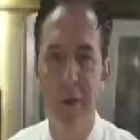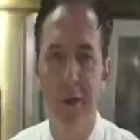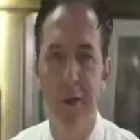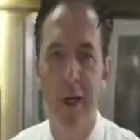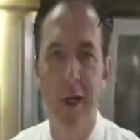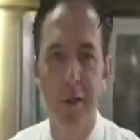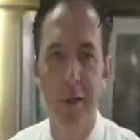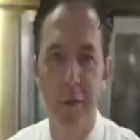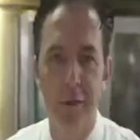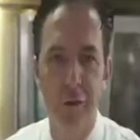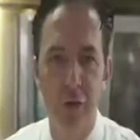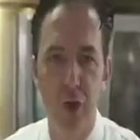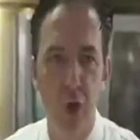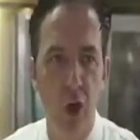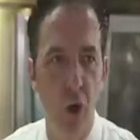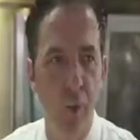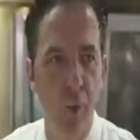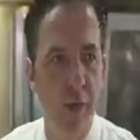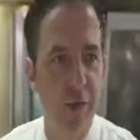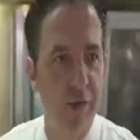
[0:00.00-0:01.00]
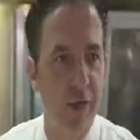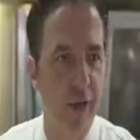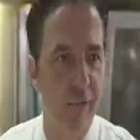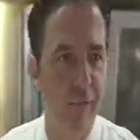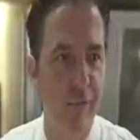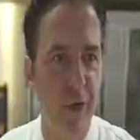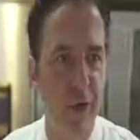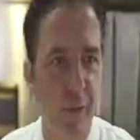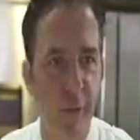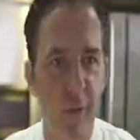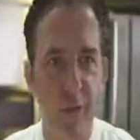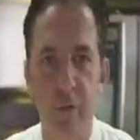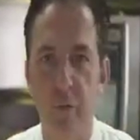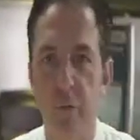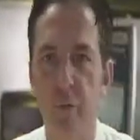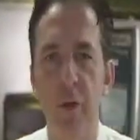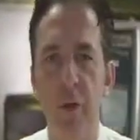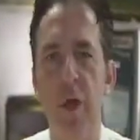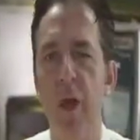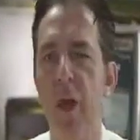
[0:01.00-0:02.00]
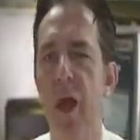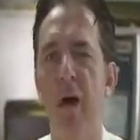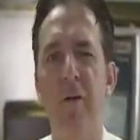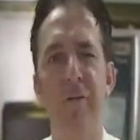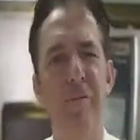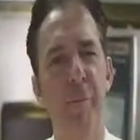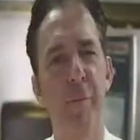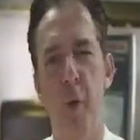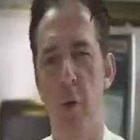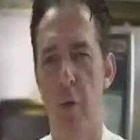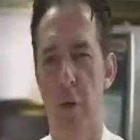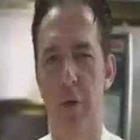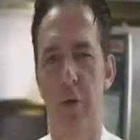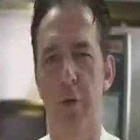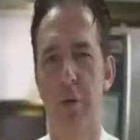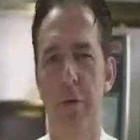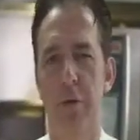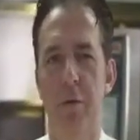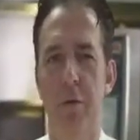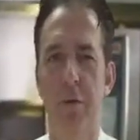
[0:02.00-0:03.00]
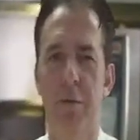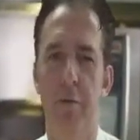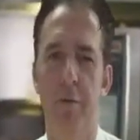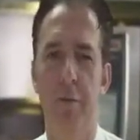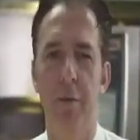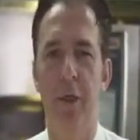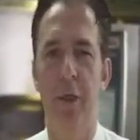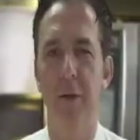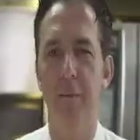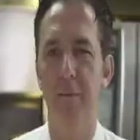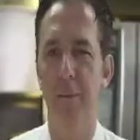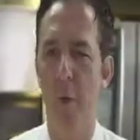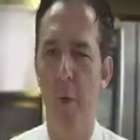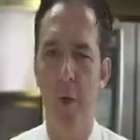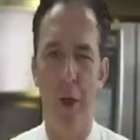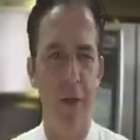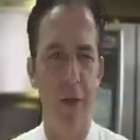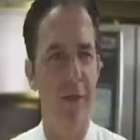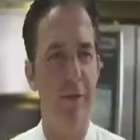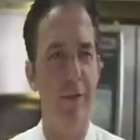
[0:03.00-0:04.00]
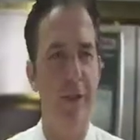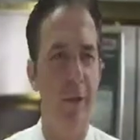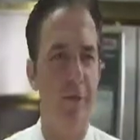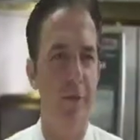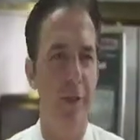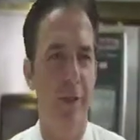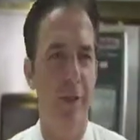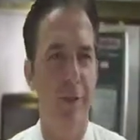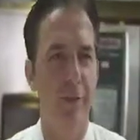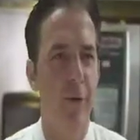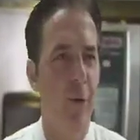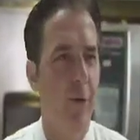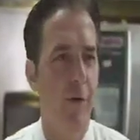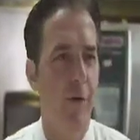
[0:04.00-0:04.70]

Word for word: like Germans, like Philippines, we love pork. We pork is something